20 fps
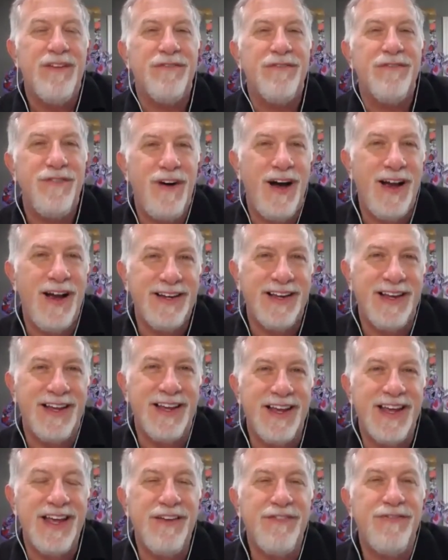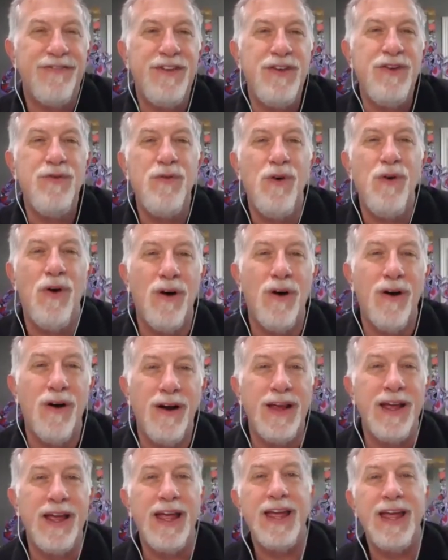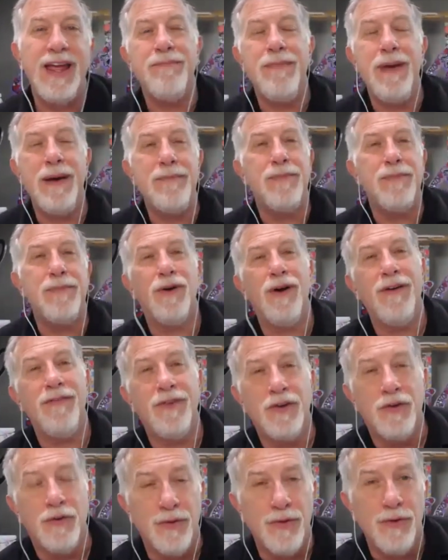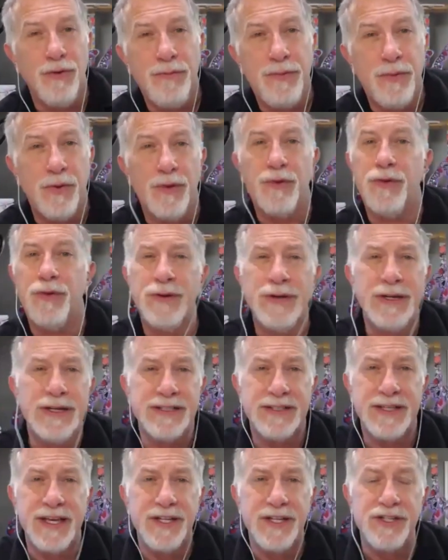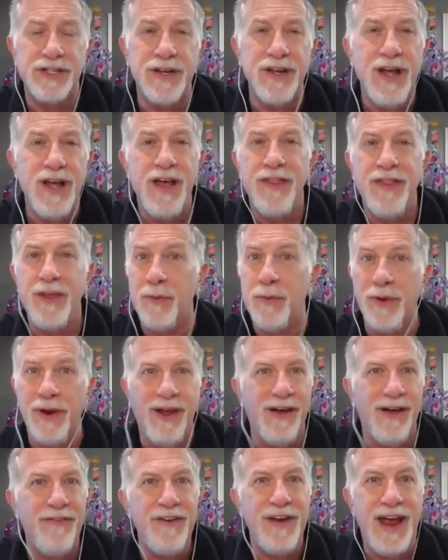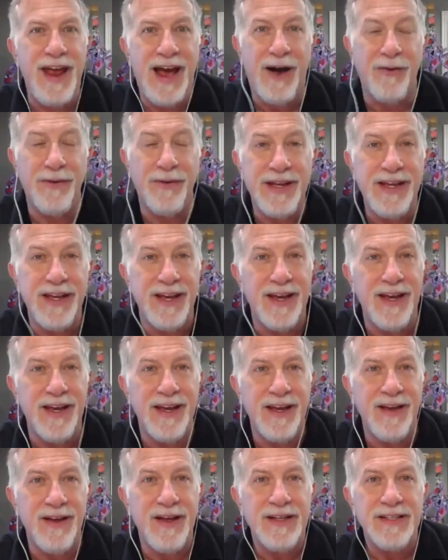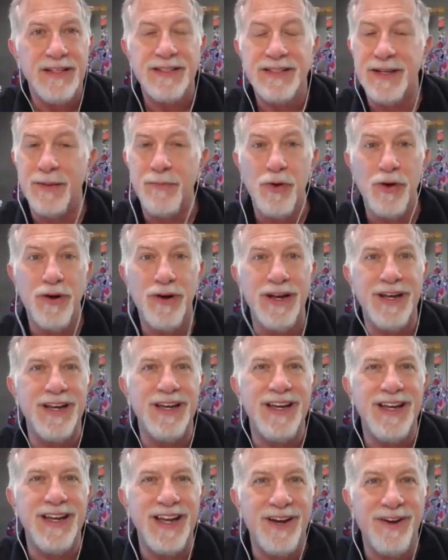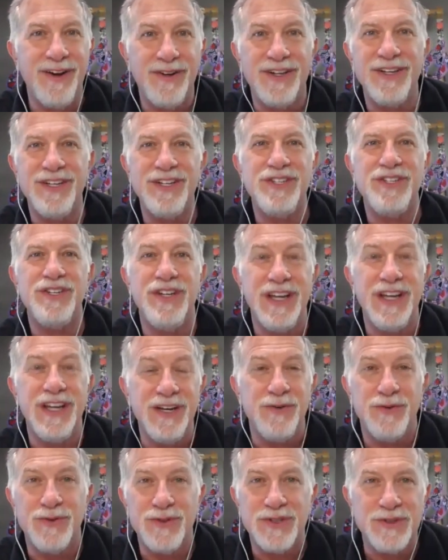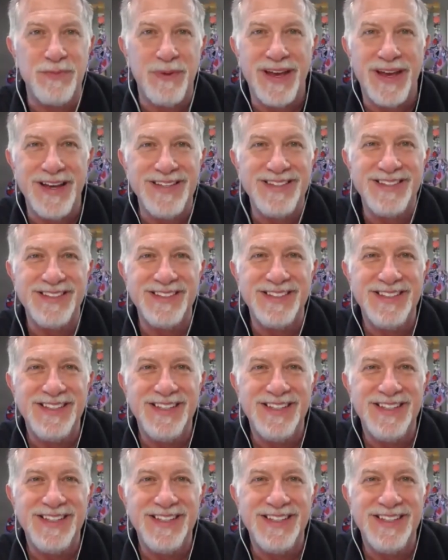Finally, if you are a member of a group or an organization that would love an outing somewhere in an air-conditioned indoor space,